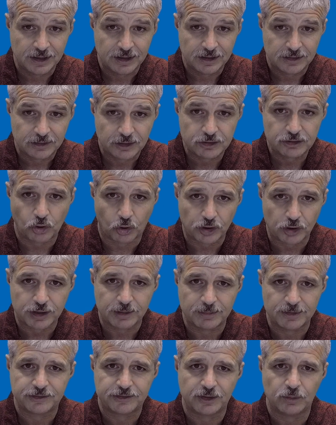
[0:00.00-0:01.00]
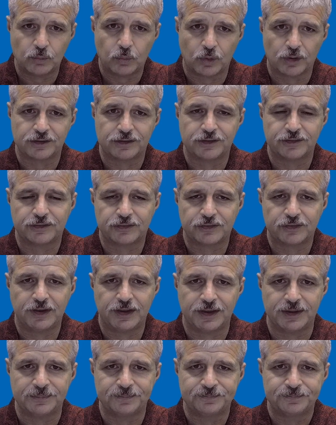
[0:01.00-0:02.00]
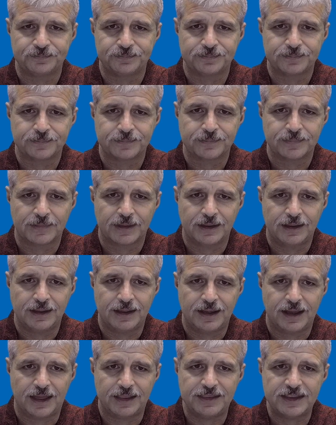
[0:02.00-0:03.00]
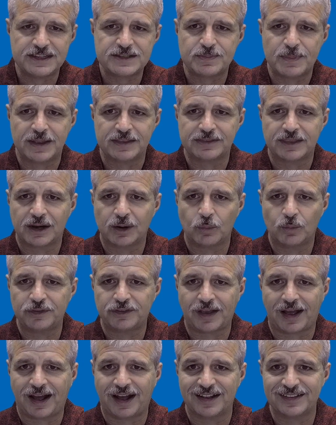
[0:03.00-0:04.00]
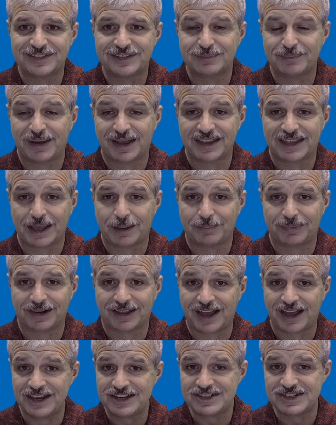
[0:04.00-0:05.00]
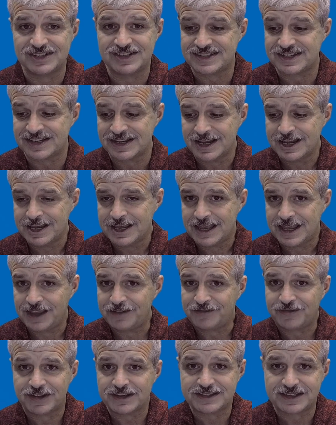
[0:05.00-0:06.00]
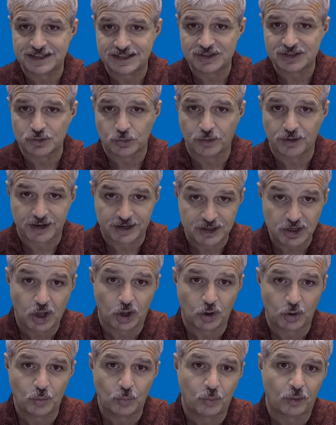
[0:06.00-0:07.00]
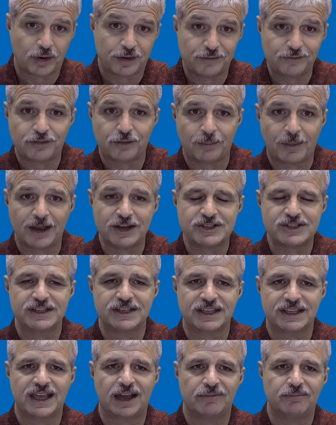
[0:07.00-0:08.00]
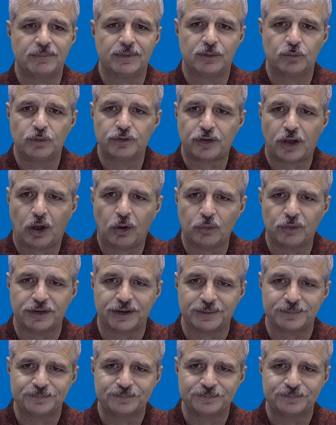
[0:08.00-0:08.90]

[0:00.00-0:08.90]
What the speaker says: the documents you wanted to see. And this meant that it was hard to make applications if you didn't already know what information the government was holding